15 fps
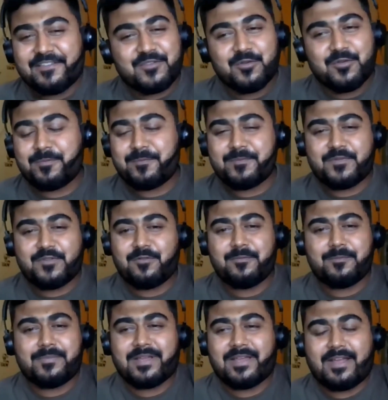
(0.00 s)
So so
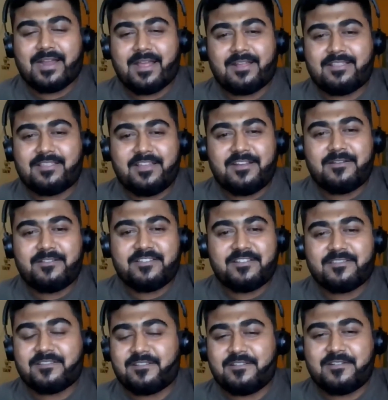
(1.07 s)
at the end,
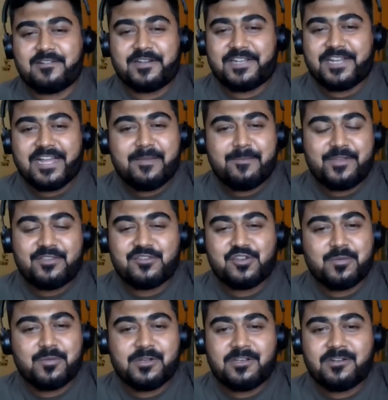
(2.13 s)
just type in
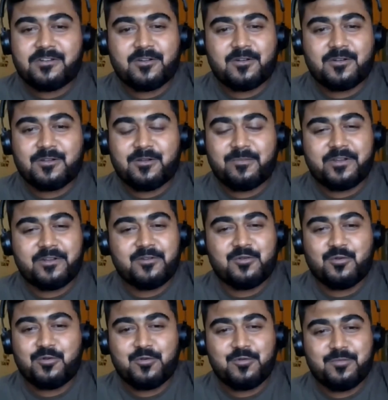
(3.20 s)
joymalya.com and
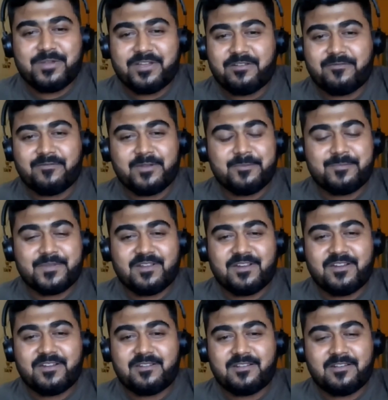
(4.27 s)
go to my
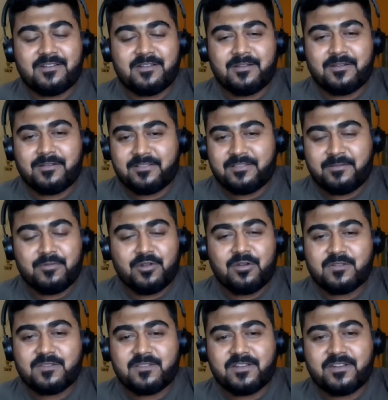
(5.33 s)
website, the
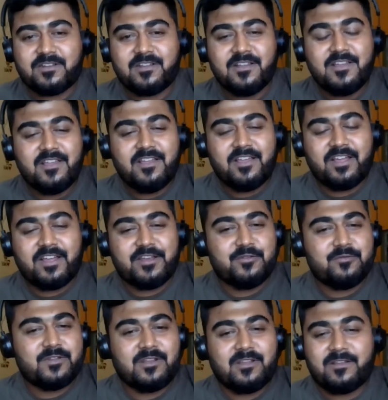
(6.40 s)
blog site, and you
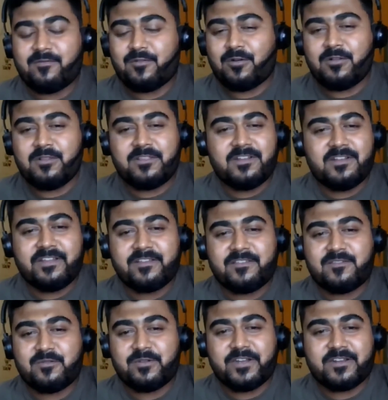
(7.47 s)
will have all the links
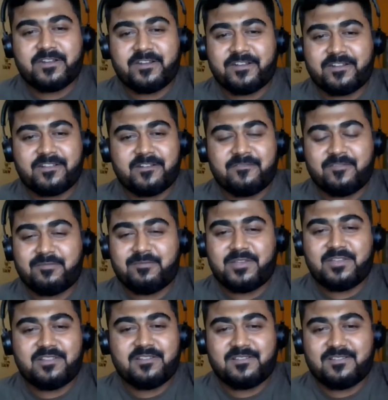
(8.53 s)
to get connected with me
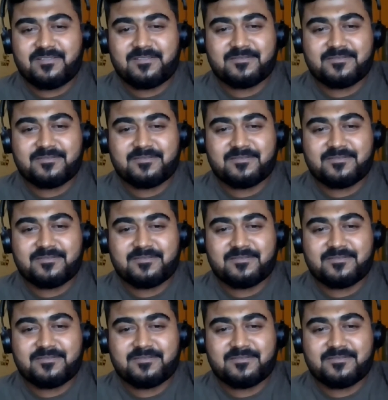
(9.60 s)
there.